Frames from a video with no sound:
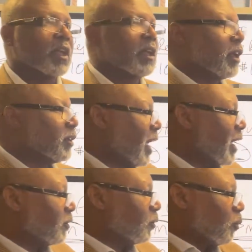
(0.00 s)
is
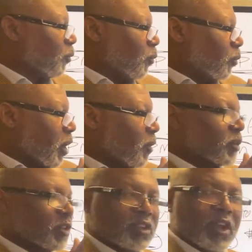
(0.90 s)
that there
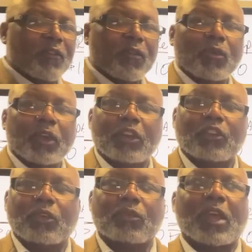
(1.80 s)
were several
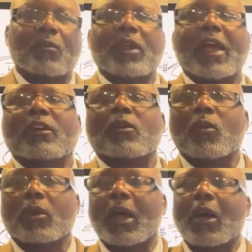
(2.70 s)
issues that we had to
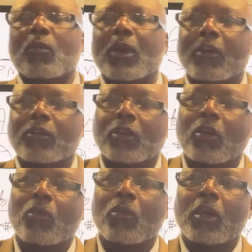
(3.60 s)
work out with our
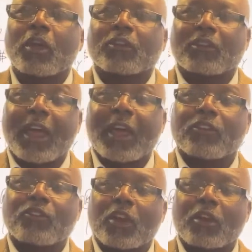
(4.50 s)

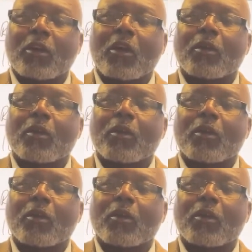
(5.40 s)
tow/junk car